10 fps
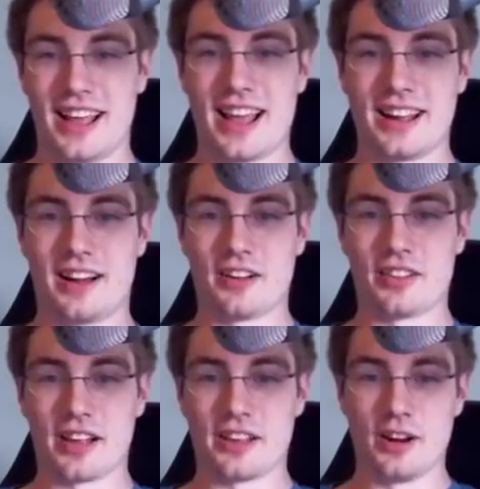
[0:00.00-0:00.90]
and I was
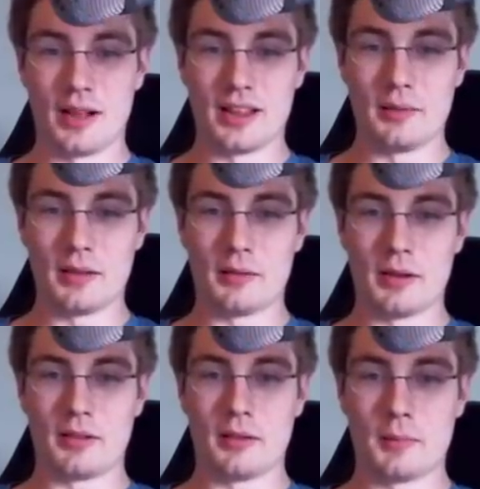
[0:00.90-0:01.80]
like, you know what? Let me let me
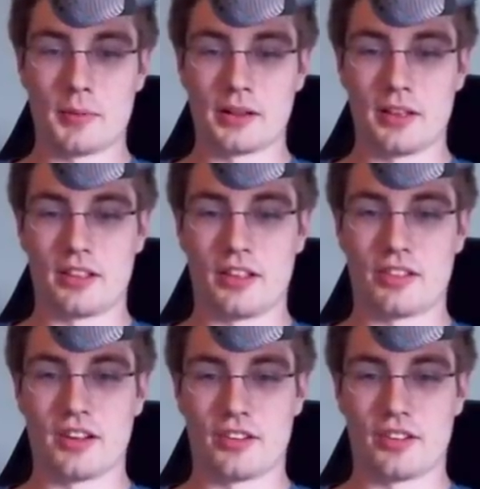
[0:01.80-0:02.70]
let me bring the, these
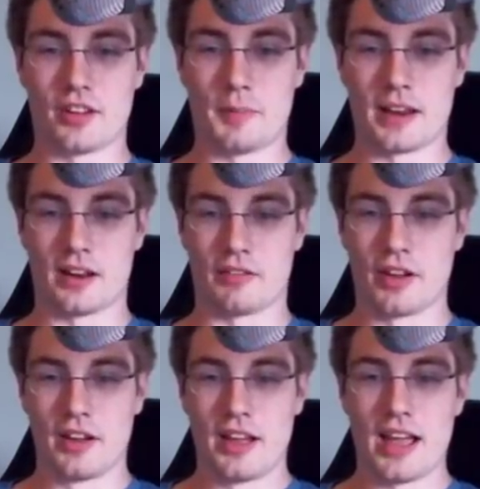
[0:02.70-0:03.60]
skills into competitive.
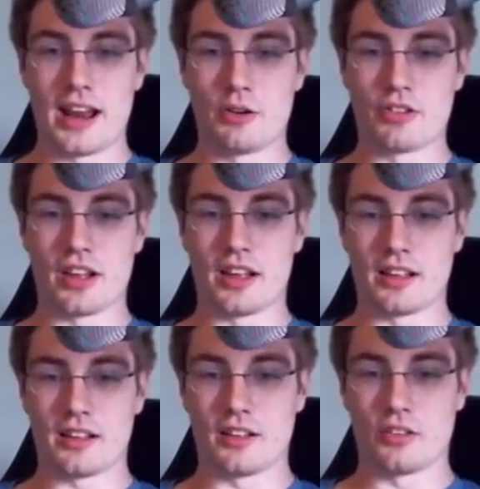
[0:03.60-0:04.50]
And I was like
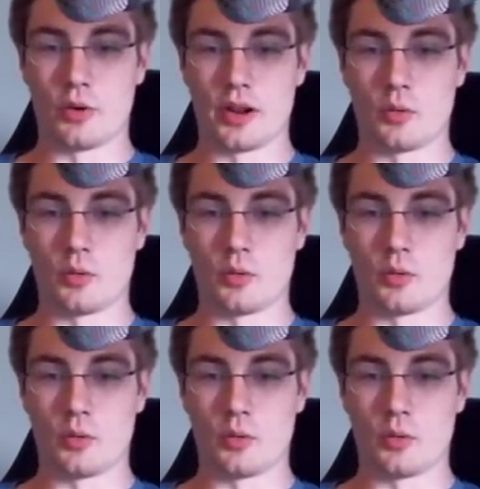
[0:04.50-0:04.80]
doing